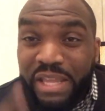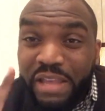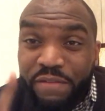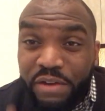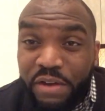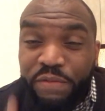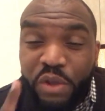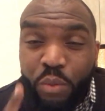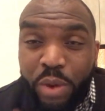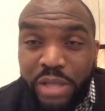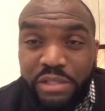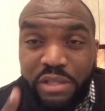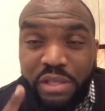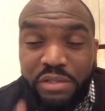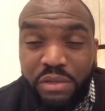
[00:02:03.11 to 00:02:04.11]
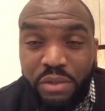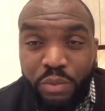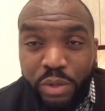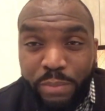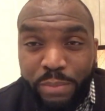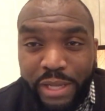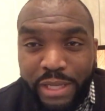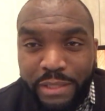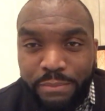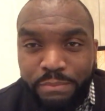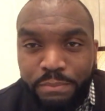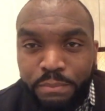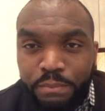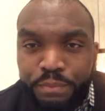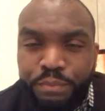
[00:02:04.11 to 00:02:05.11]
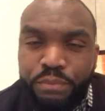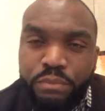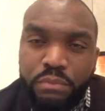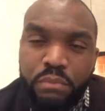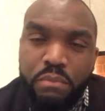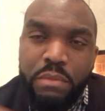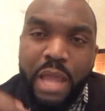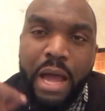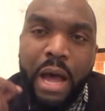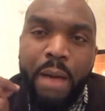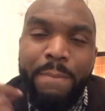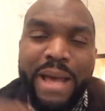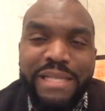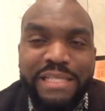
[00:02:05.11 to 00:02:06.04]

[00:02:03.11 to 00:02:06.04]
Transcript: Even if you're watching this on the replay, my